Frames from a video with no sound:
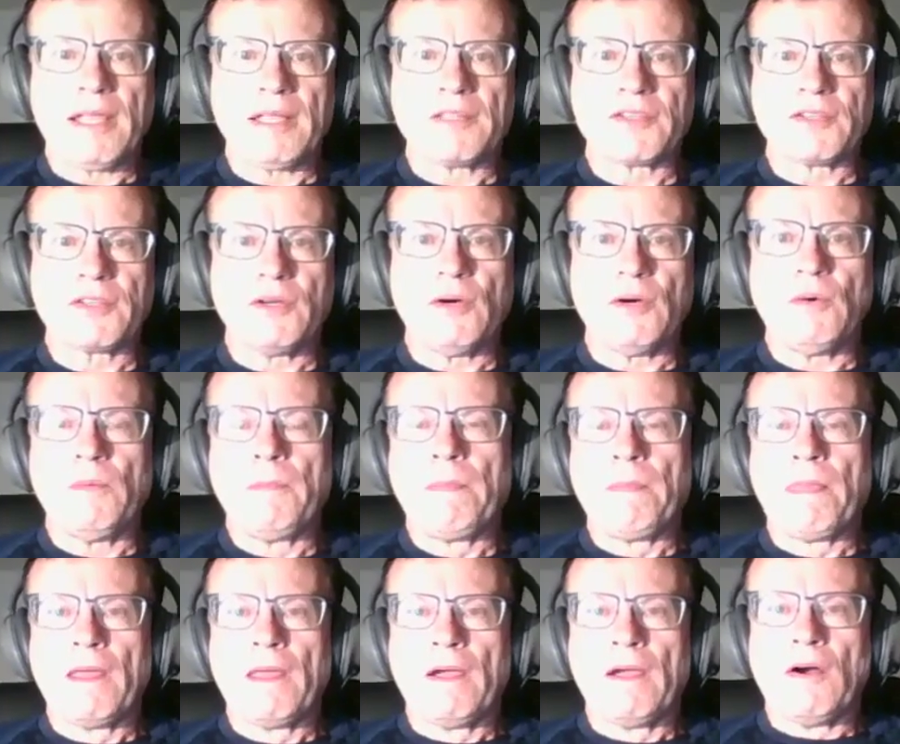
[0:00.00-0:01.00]
And so
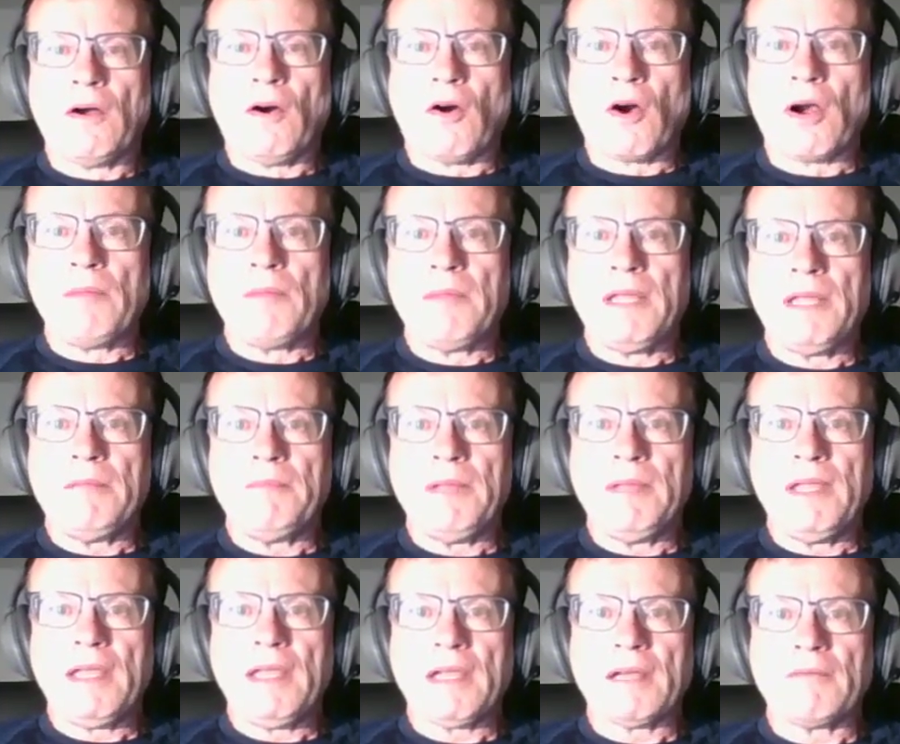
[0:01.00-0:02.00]
Army,
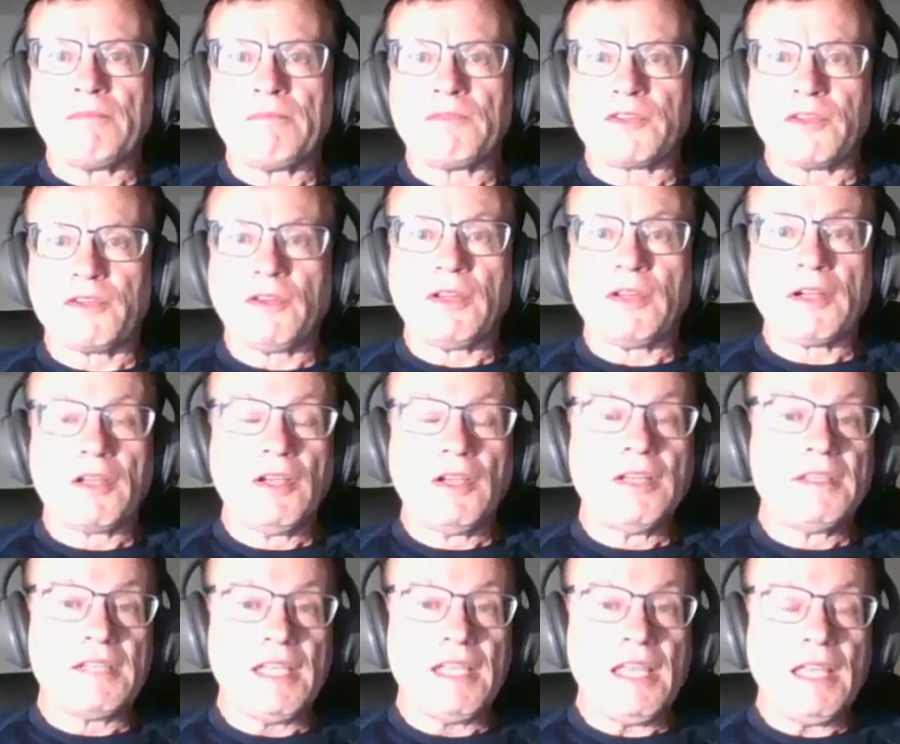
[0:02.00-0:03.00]
being still a
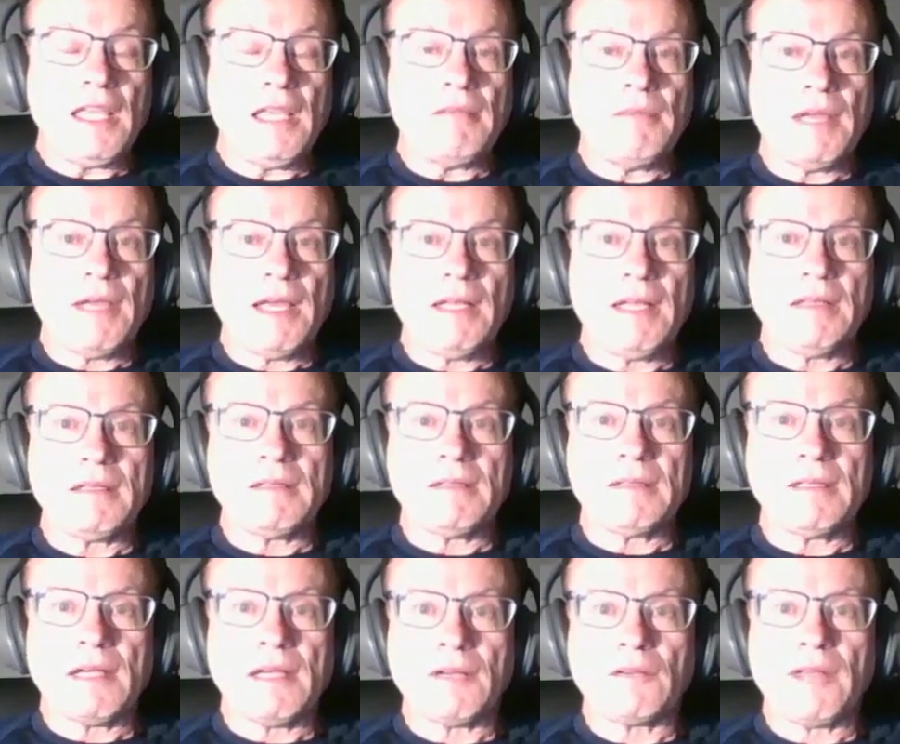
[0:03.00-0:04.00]
good team and
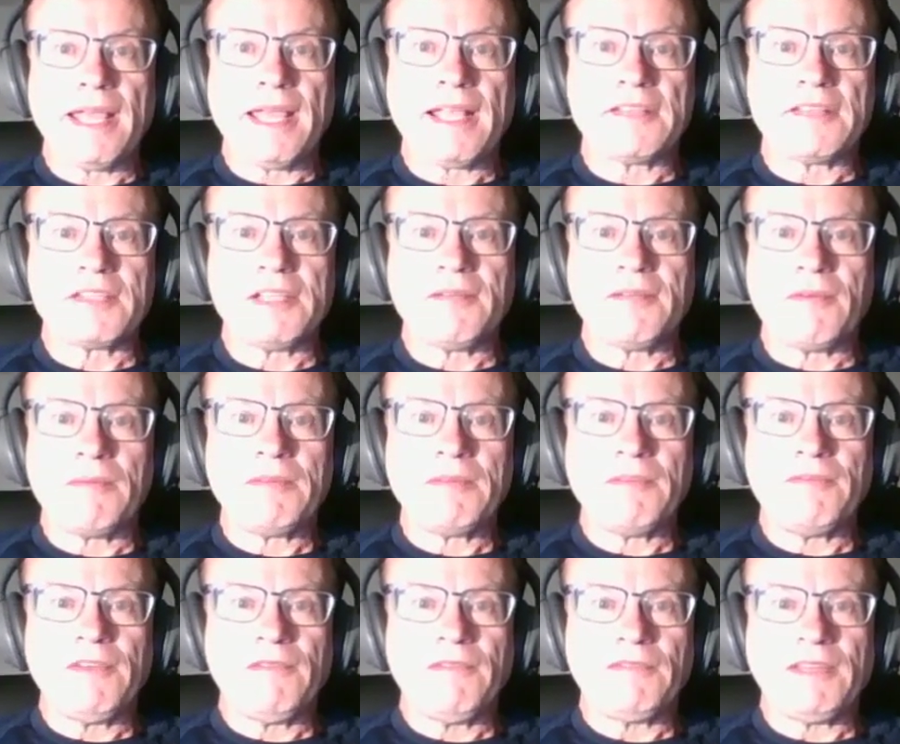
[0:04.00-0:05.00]
a legacy from the
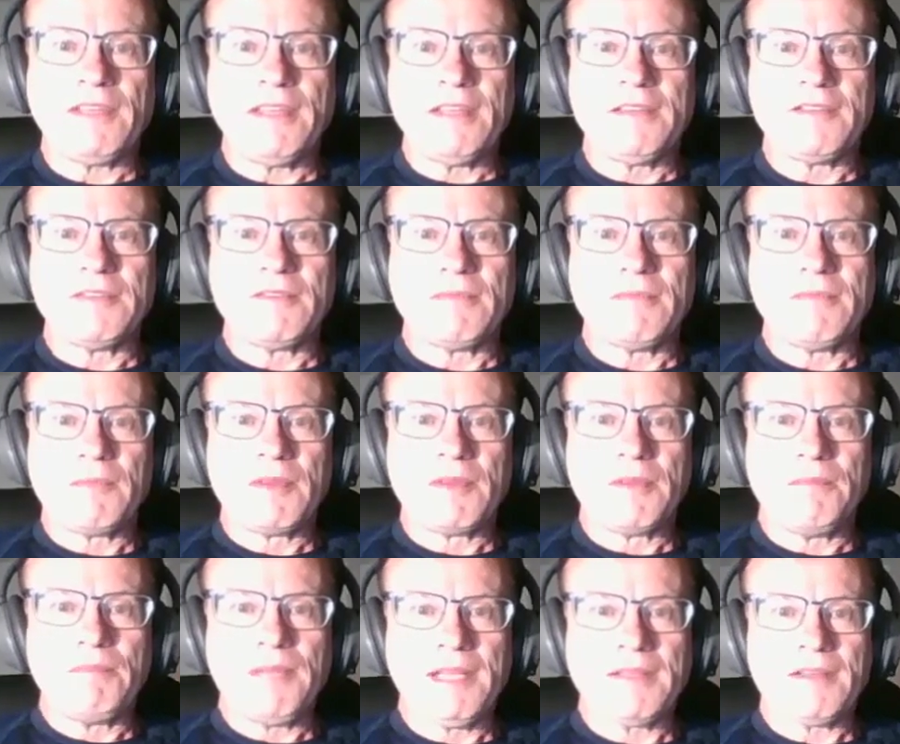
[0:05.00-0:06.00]
50s, you remember
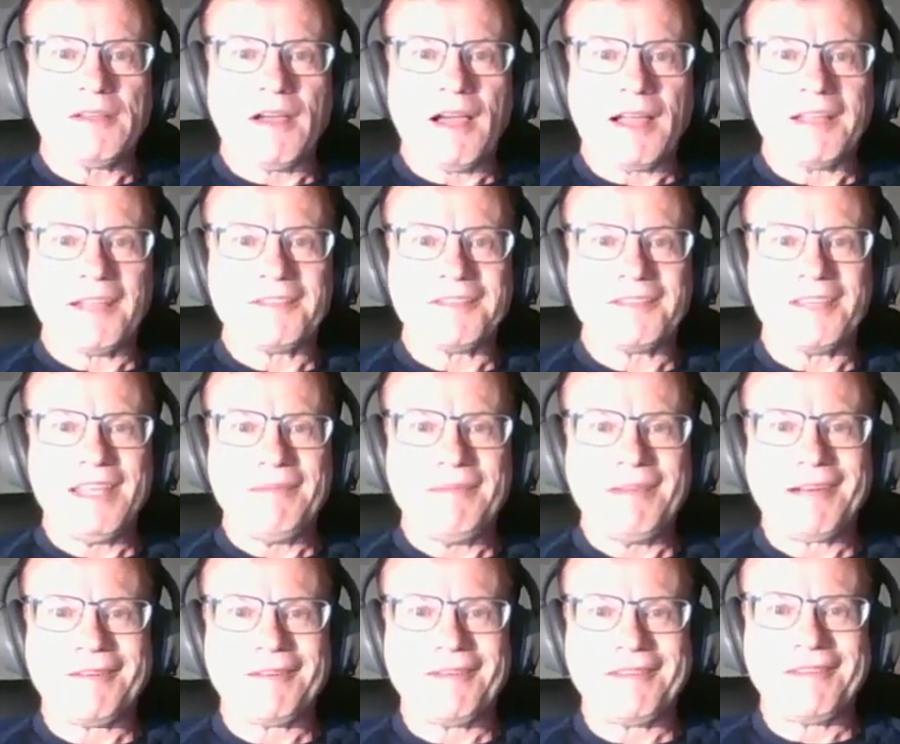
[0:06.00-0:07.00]
the Pete Dawkins team
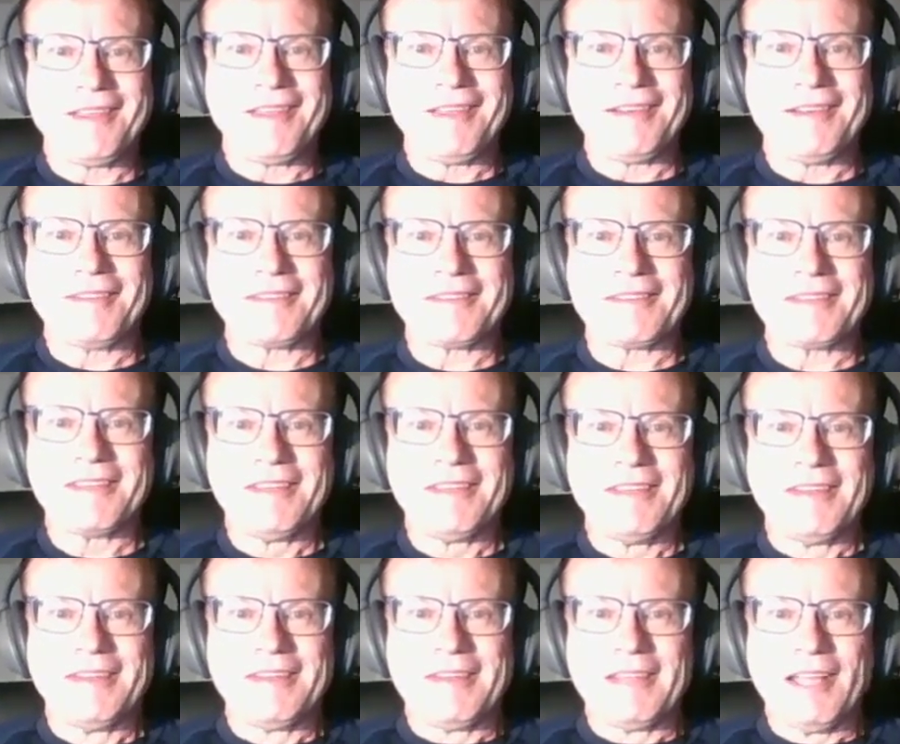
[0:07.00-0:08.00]
and everything else,
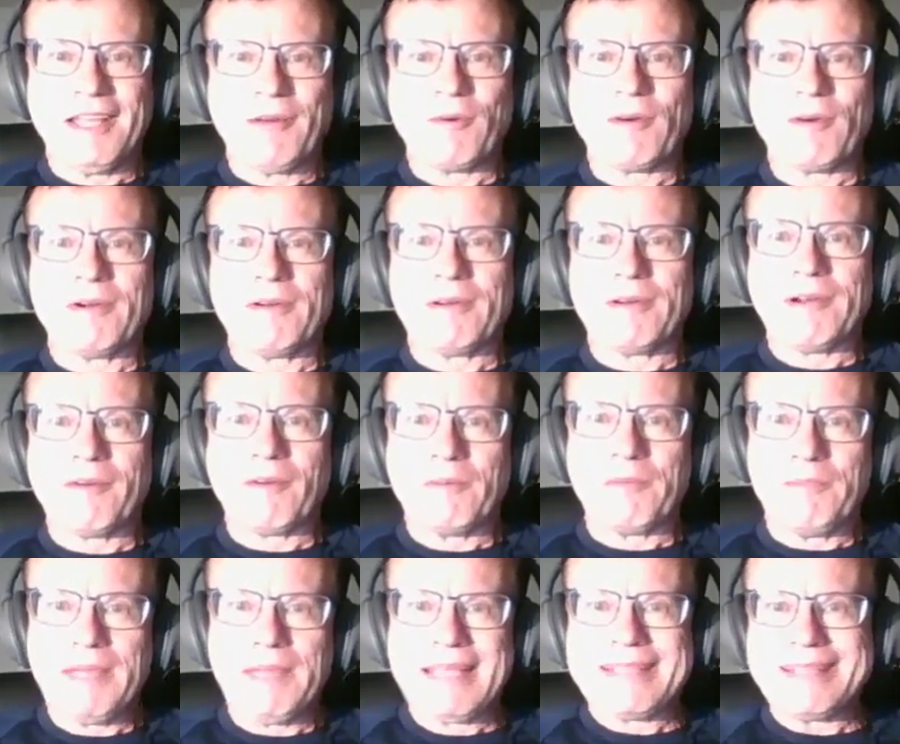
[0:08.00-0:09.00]
they were
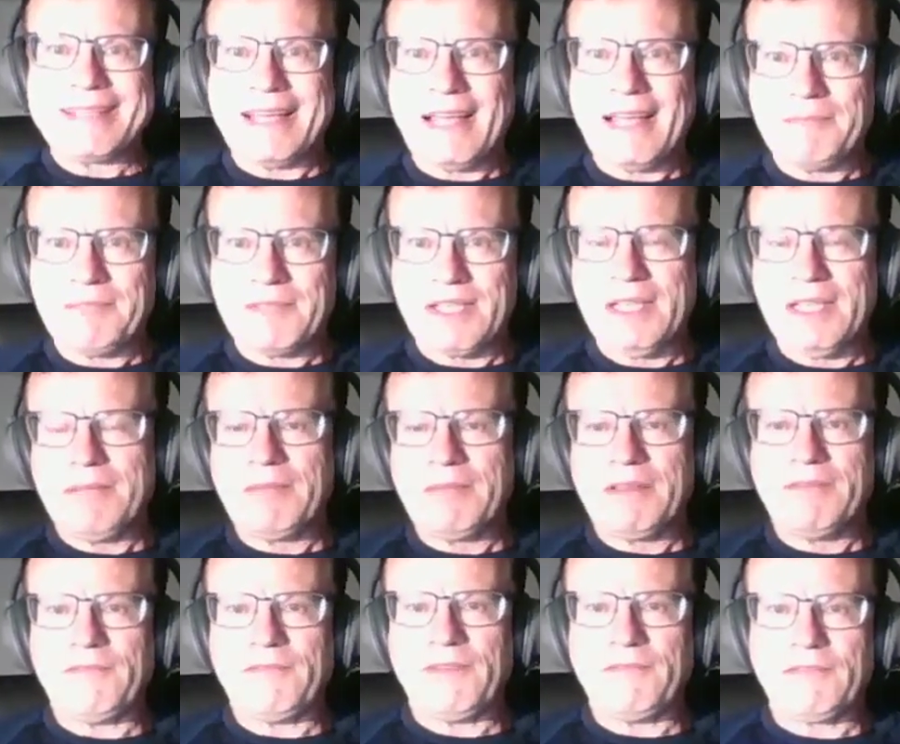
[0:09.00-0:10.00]
a big time team in
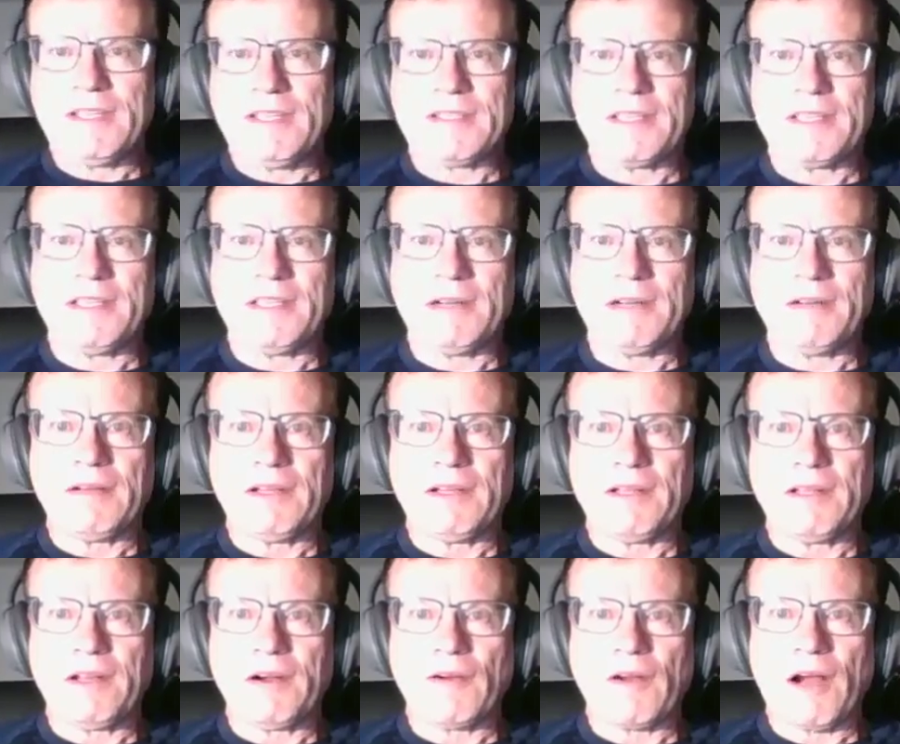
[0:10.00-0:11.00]
the 50s, and they're
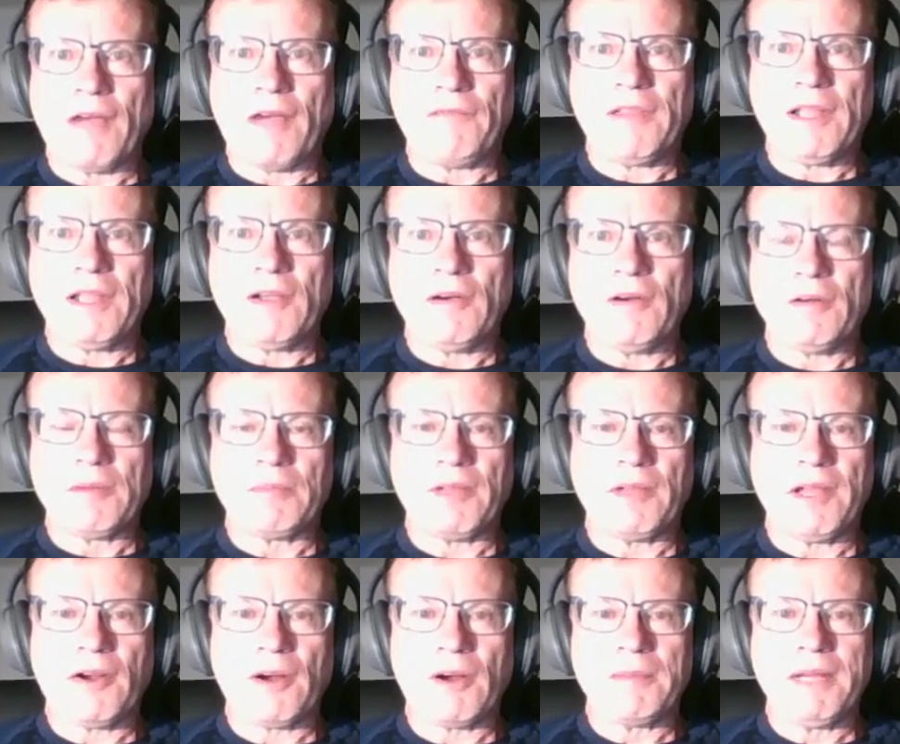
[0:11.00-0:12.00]
off they go to
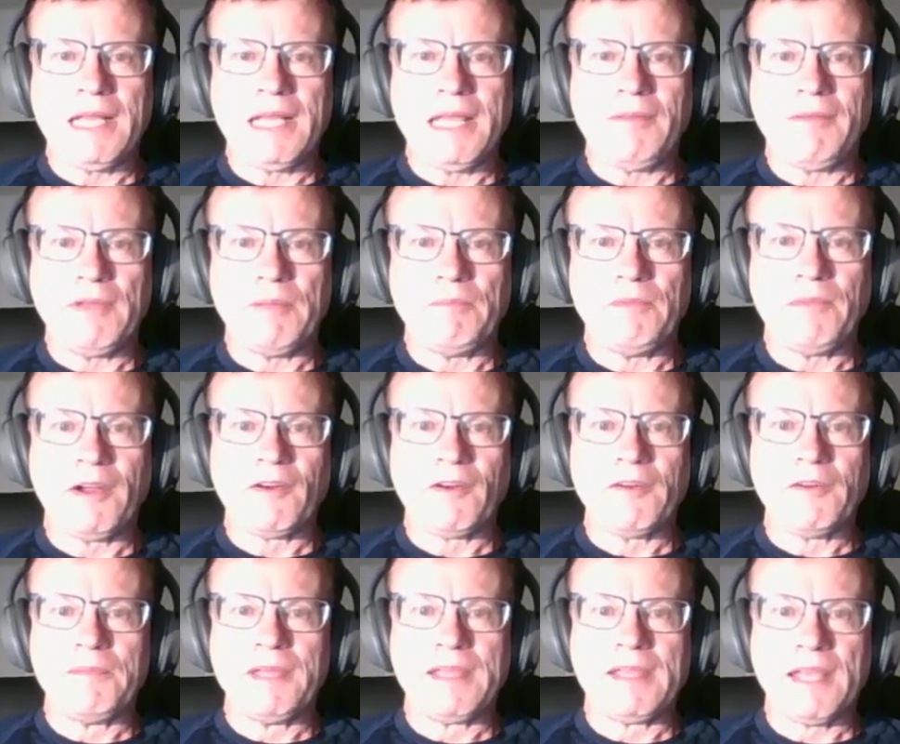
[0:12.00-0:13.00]
play Army-Navy, a
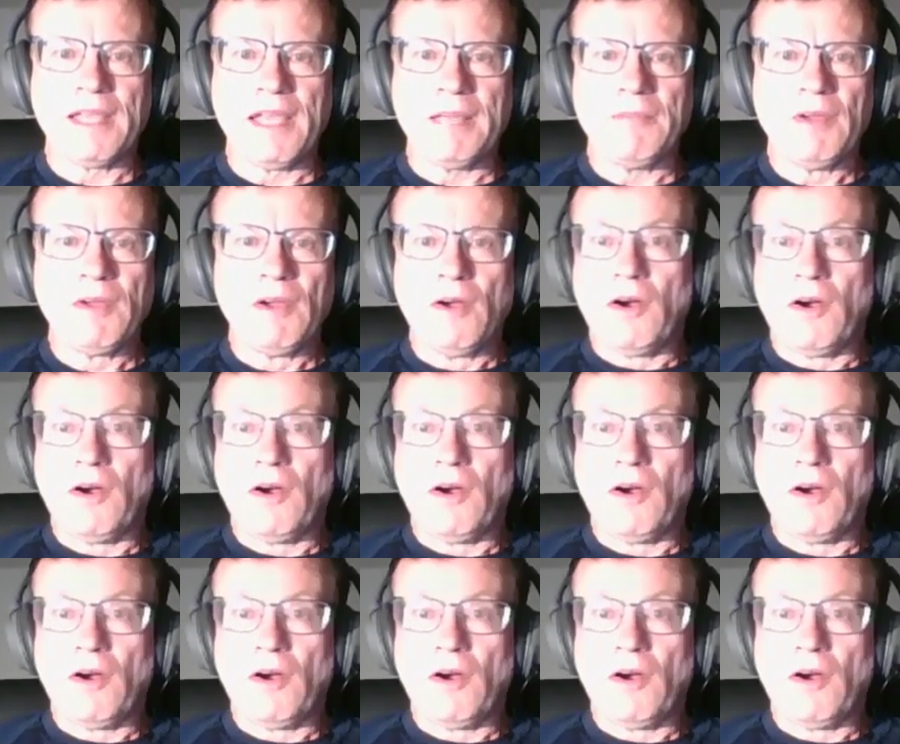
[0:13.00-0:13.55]
very big game.